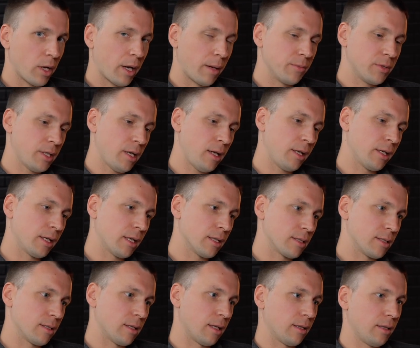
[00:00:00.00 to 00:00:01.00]
I'm telling
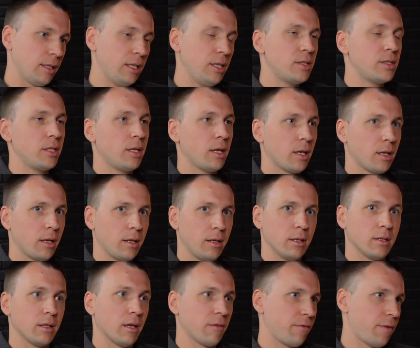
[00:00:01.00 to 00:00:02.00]
is that ECN
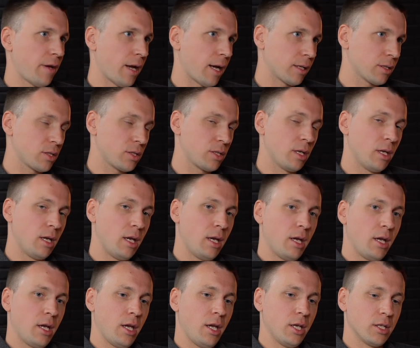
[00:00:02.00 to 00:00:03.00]
in FX
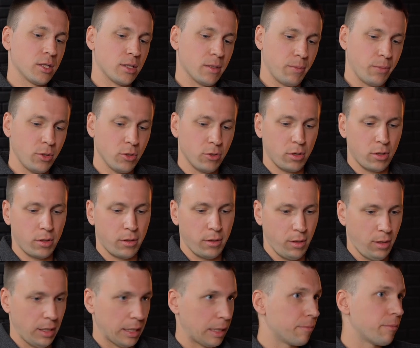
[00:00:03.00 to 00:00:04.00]
is a pure
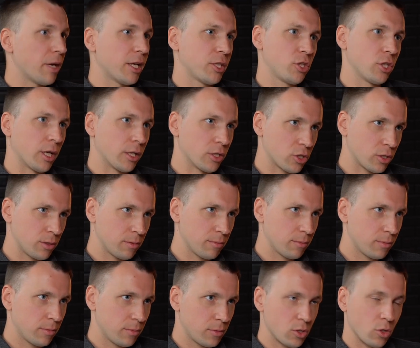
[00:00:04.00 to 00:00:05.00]
like matching engine.
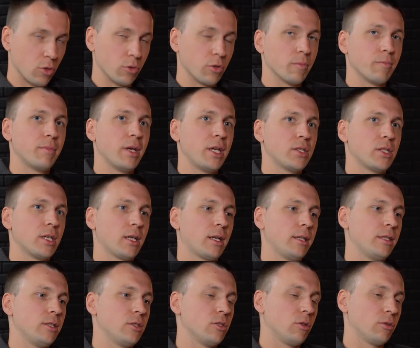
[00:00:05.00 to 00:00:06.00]
So you
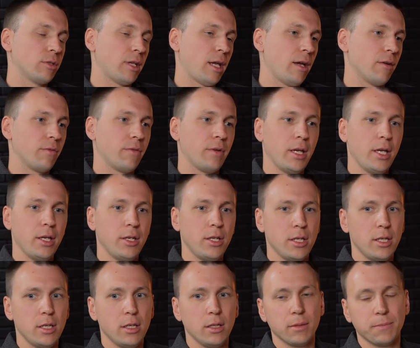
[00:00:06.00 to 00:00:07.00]
basically don't have
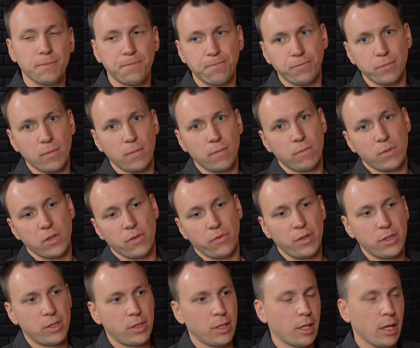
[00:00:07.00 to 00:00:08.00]
any
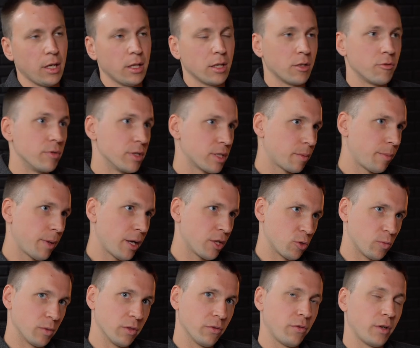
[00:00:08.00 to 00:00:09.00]
sophisticated risk
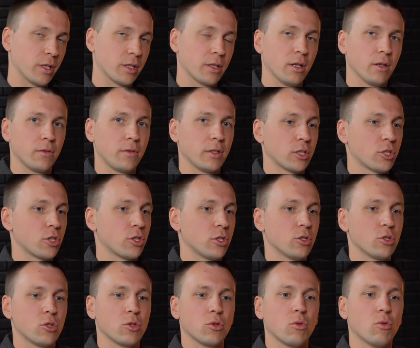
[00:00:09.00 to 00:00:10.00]
management
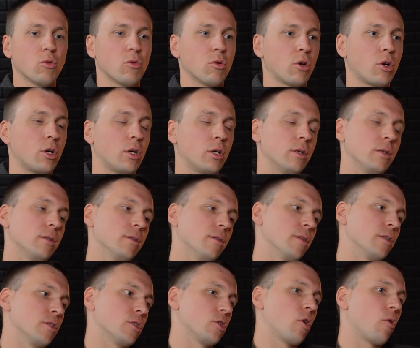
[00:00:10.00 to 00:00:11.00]
functions, or
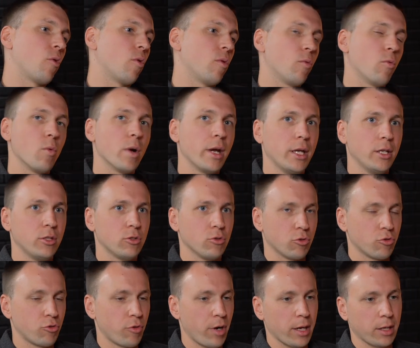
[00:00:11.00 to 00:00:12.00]
there's no way to
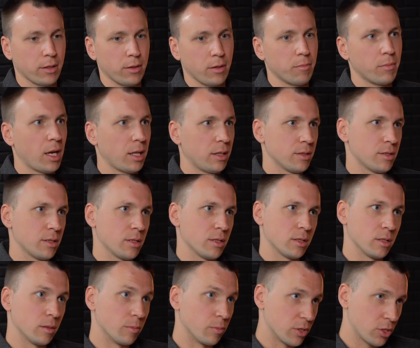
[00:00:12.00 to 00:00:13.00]
track the balances
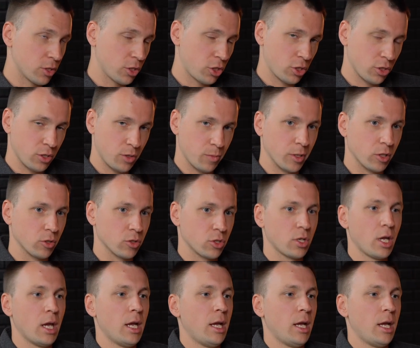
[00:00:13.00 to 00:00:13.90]
and positions, because